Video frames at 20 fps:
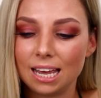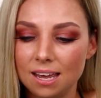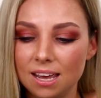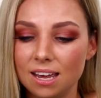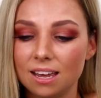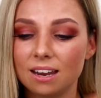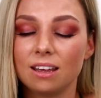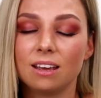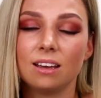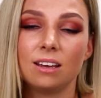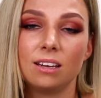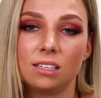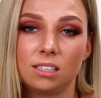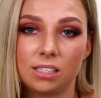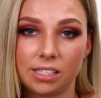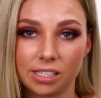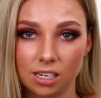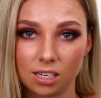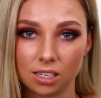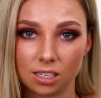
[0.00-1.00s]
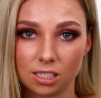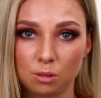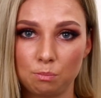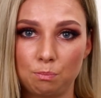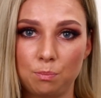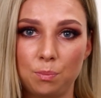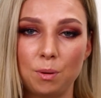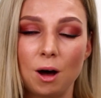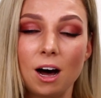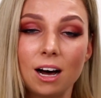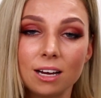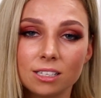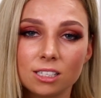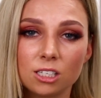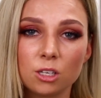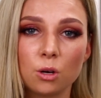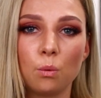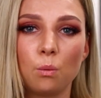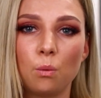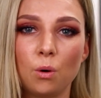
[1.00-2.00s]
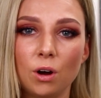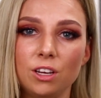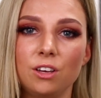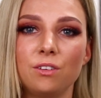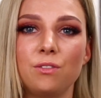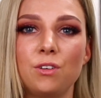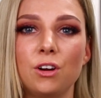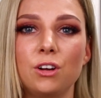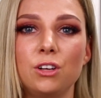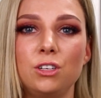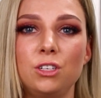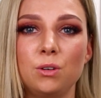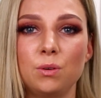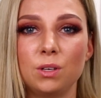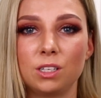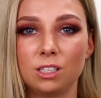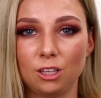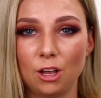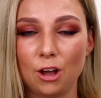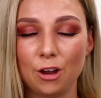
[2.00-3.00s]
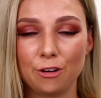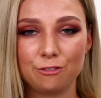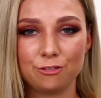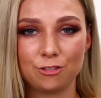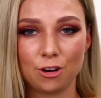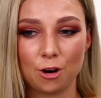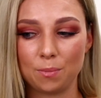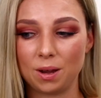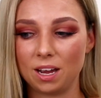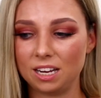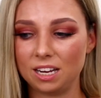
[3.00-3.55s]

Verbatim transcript: It sucks. But what you've got to do is learn from